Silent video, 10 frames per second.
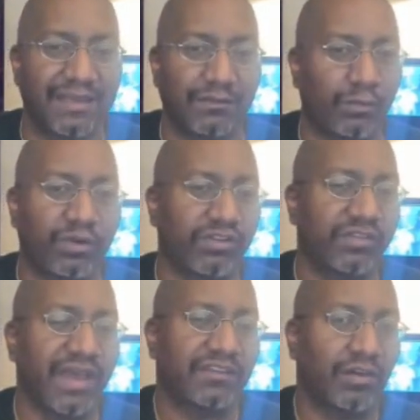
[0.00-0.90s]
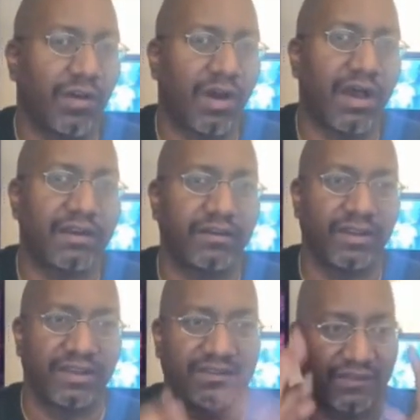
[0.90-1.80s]
We're just not taught
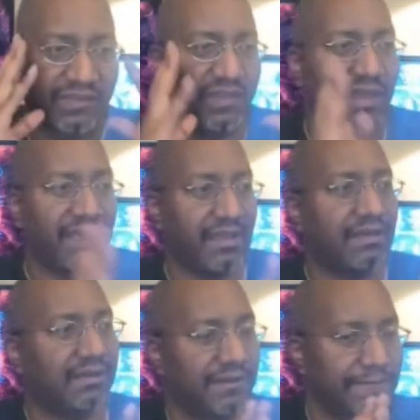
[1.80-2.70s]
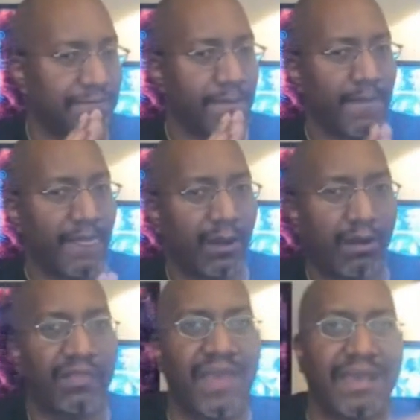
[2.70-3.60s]
to think
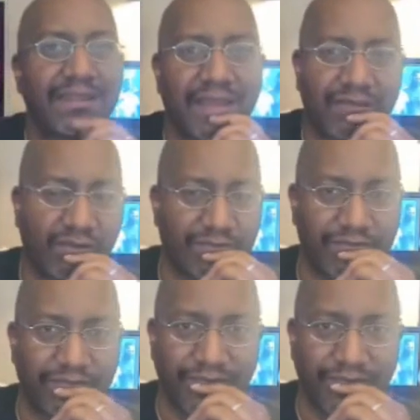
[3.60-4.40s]
on that level.